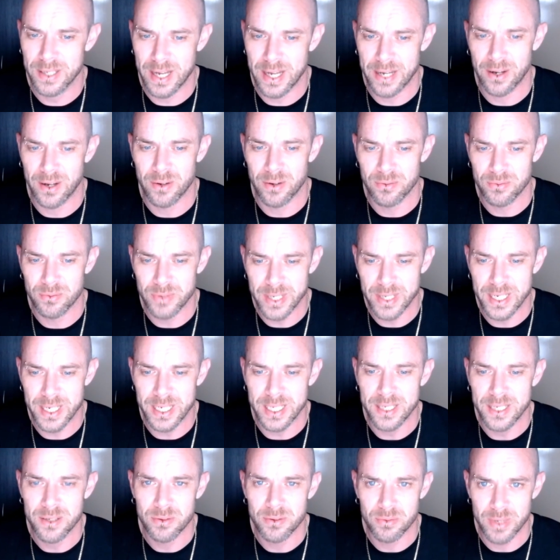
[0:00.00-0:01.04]
and I
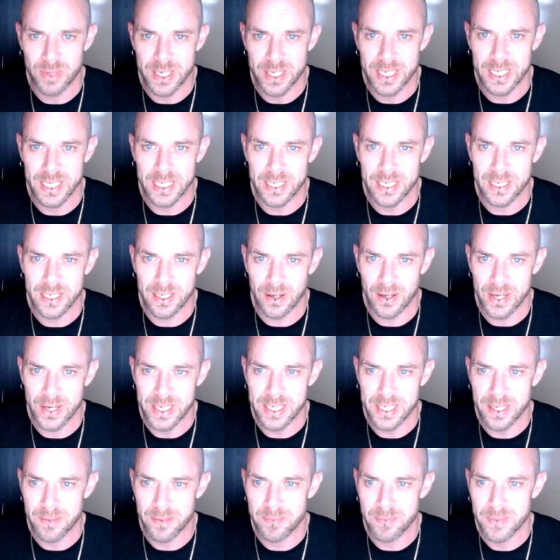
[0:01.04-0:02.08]
really, really like
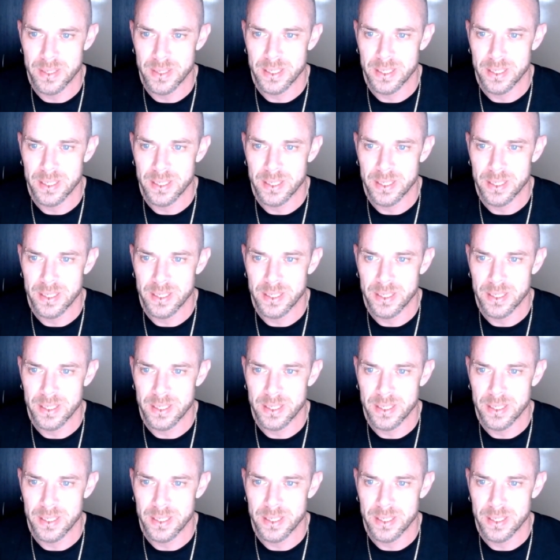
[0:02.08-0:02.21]
him.